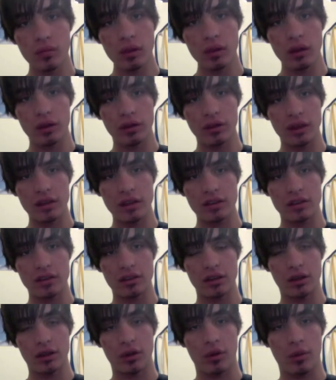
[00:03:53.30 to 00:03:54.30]

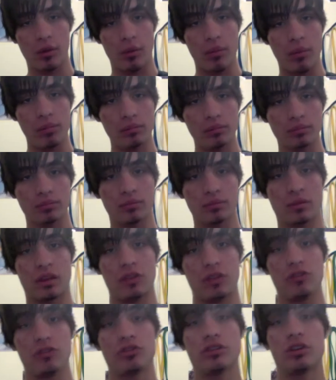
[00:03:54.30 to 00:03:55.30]

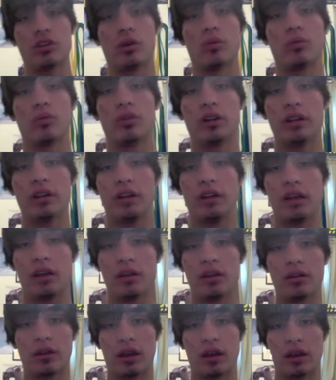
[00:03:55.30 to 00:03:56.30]
you still
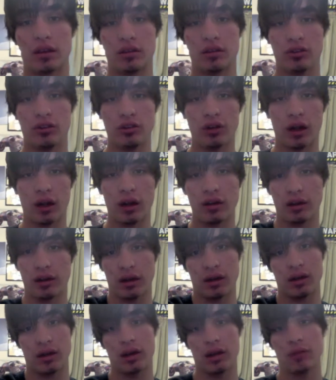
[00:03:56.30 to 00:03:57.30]
really, like, you know, I
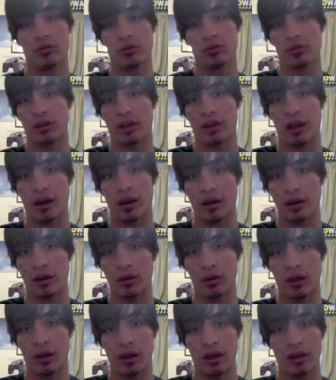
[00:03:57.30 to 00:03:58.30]
never really got a
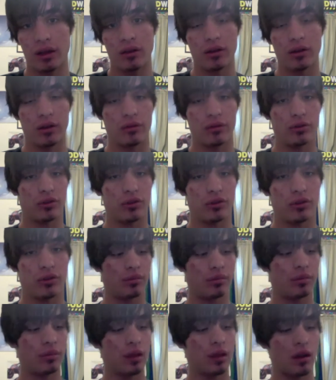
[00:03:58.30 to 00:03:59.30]
whole lot of heel lift with them.
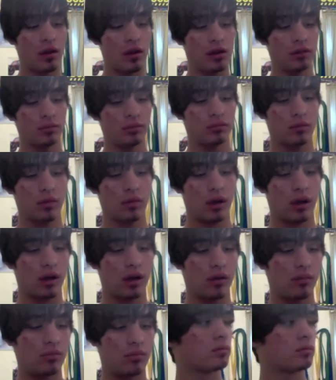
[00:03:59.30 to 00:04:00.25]
I